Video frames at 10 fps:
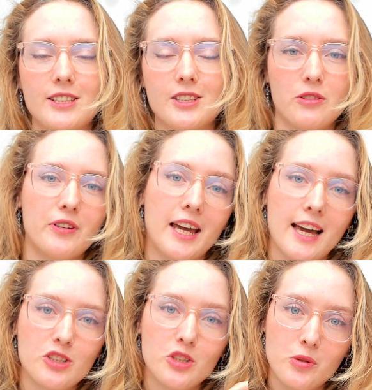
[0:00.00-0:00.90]
Don't forget
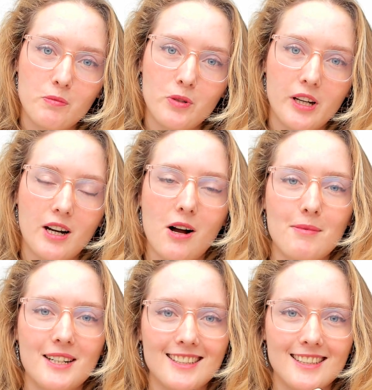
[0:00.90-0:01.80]
to put a
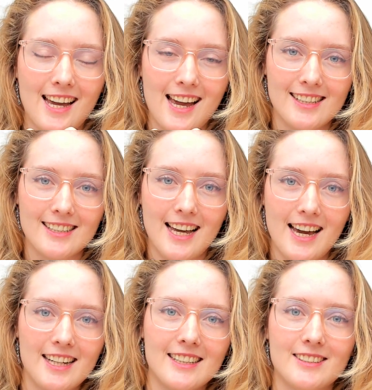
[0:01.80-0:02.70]
comment and
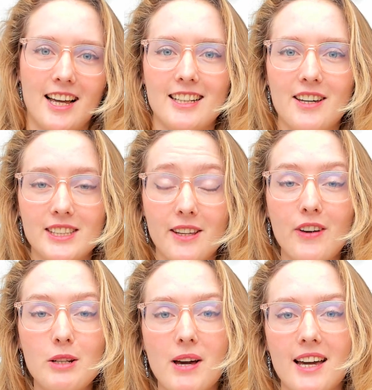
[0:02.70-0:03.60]
like and give us a
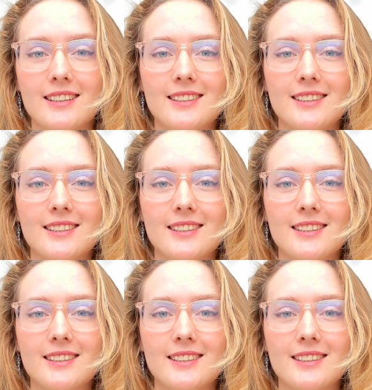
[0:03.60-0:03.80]
feedback.